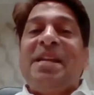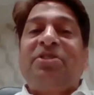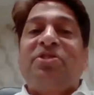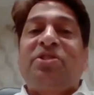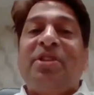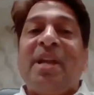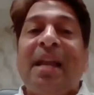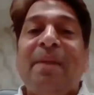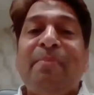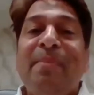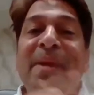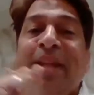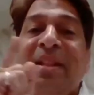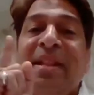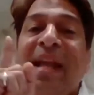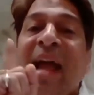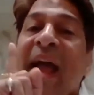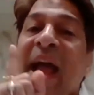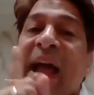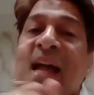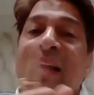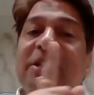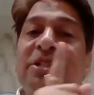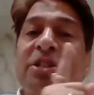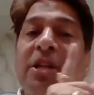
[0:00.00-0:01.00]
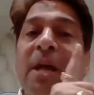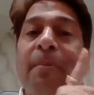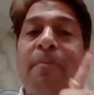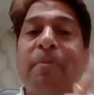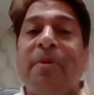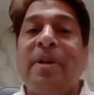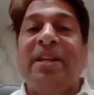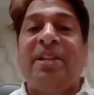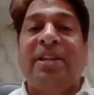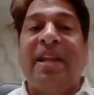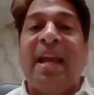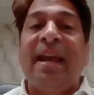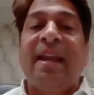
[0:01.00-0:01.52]
Please tell me in the hands
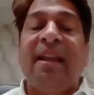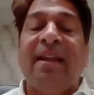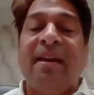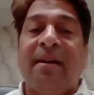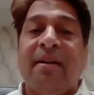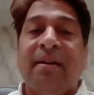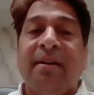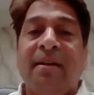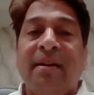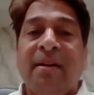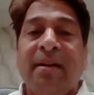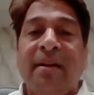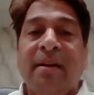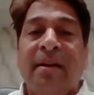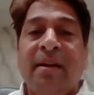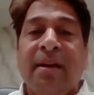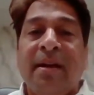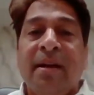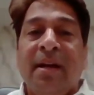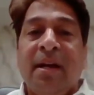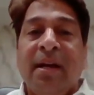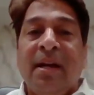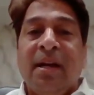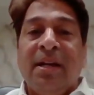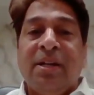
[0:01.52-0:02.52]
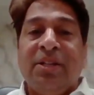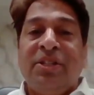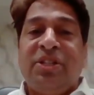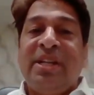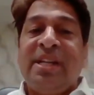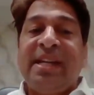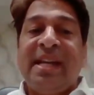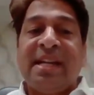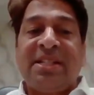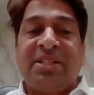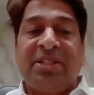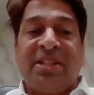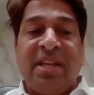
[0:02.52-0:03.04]
of retailer,
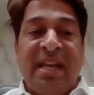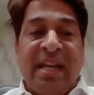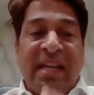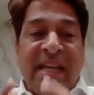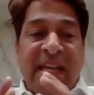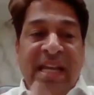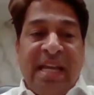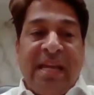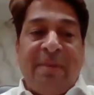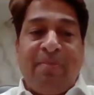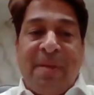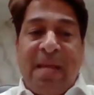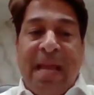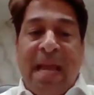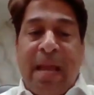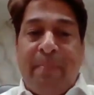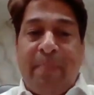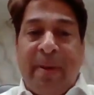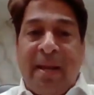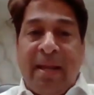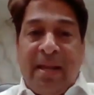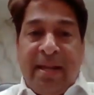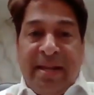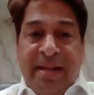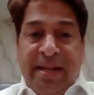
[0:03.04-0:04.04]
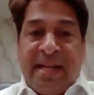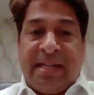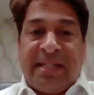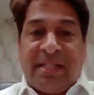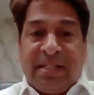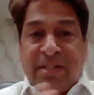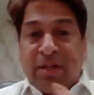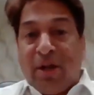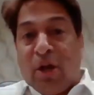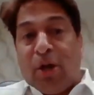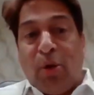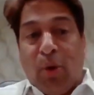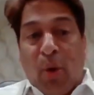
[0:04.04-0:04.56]
GST leviable,
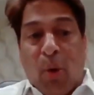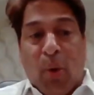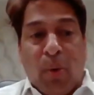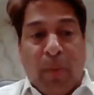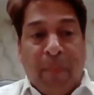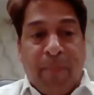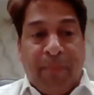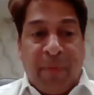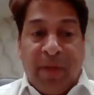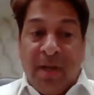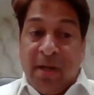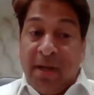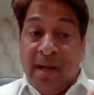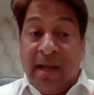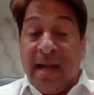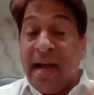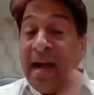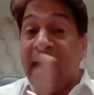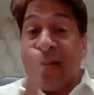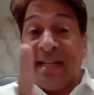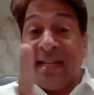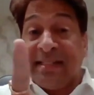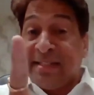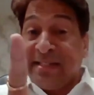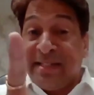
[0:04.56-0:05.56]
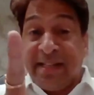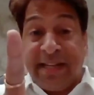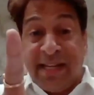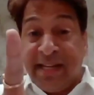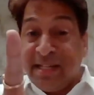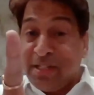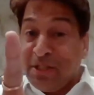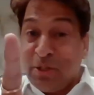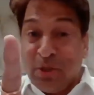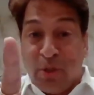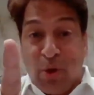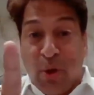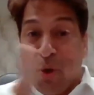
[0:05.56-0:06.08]
yes or no? Answer
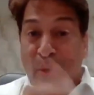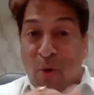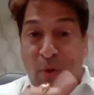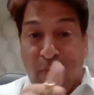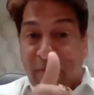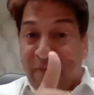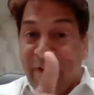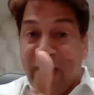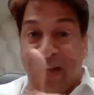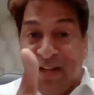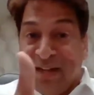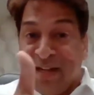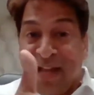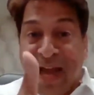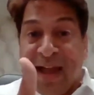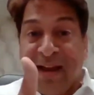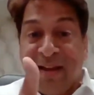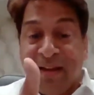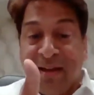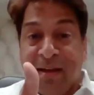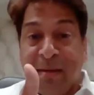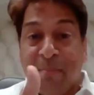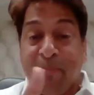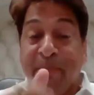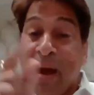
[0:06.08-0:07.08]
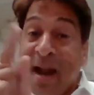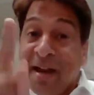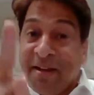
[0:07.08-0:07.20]
is no. Well done.